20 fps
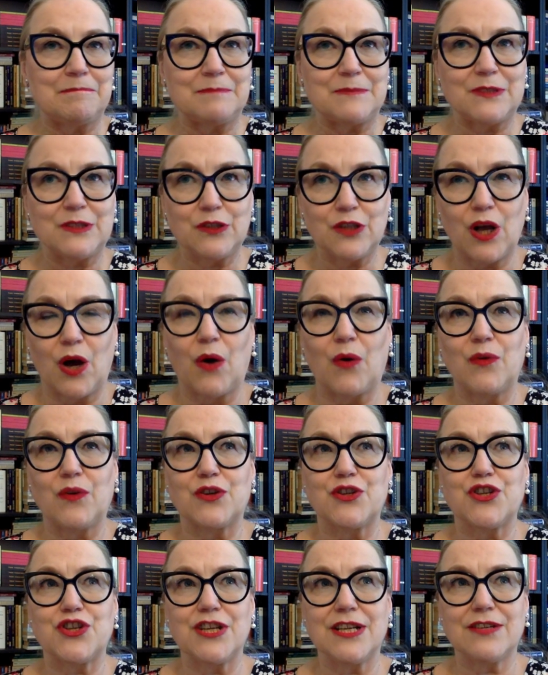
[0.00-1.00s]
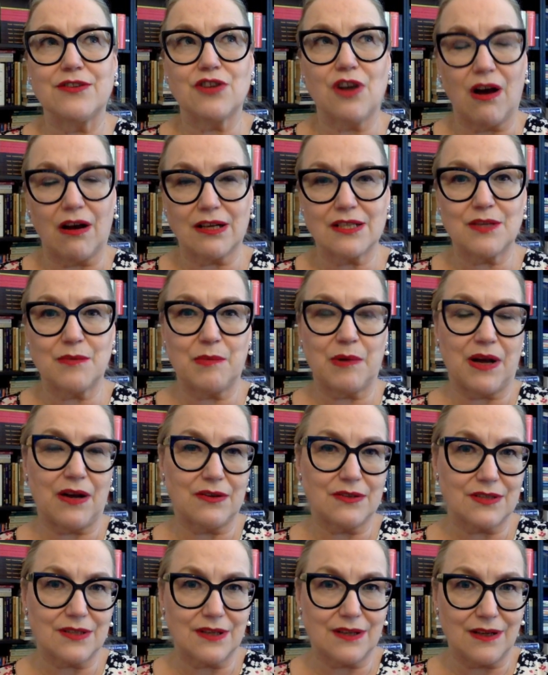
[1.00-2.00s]
you know, she talks
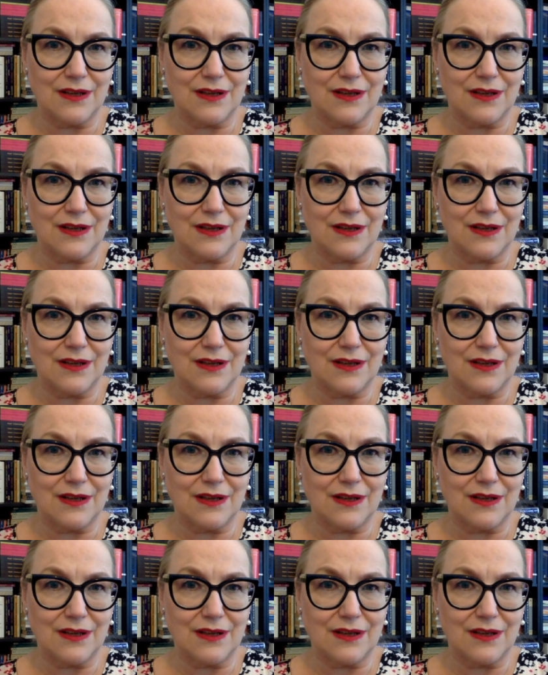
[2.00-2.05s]
about